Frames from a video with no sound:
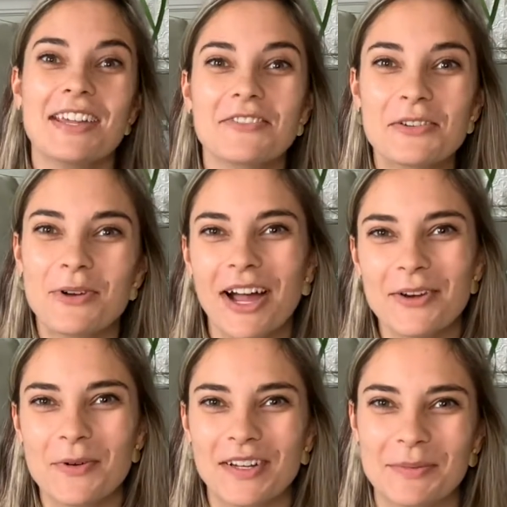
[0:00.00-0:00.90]
everyone,
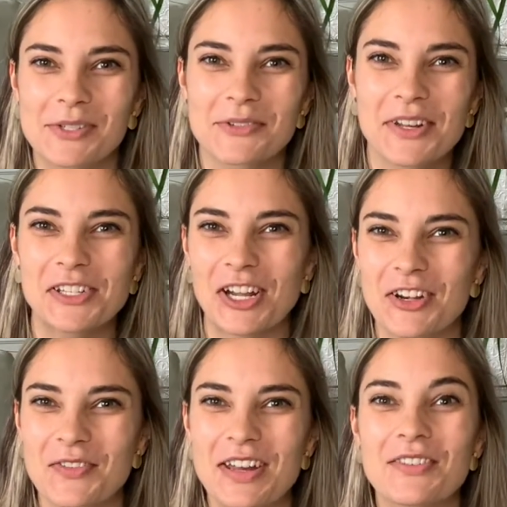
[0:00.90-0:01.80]
welcome to Reach Out and
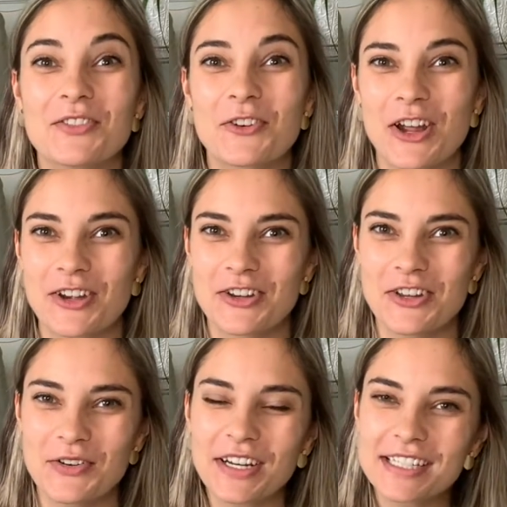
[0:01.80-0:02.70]
Read of Greater New
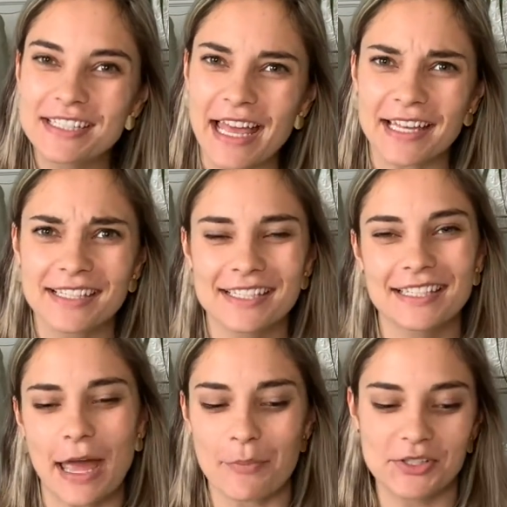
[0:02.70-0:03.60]
York's next
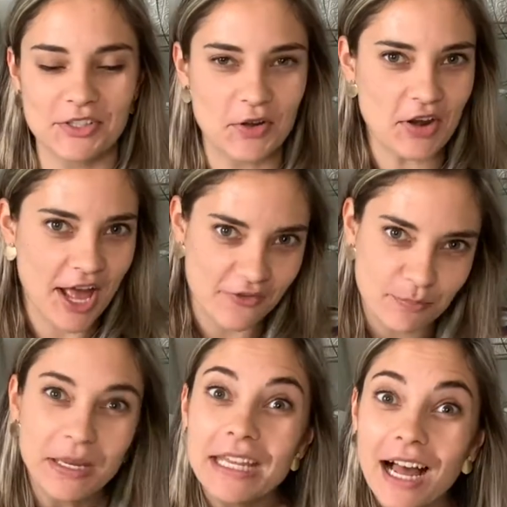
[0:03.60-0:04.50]
episode of
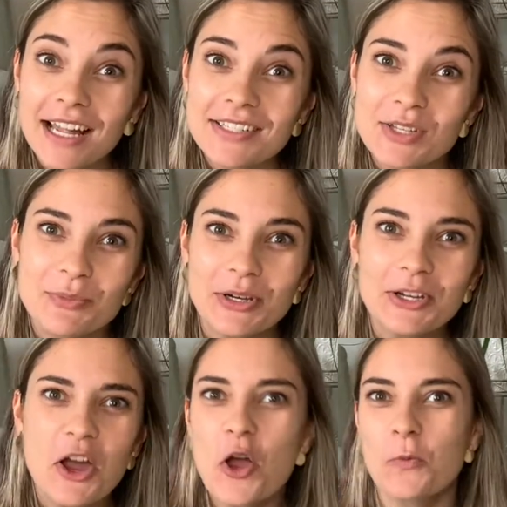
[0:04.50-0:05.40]
Beyond the Book,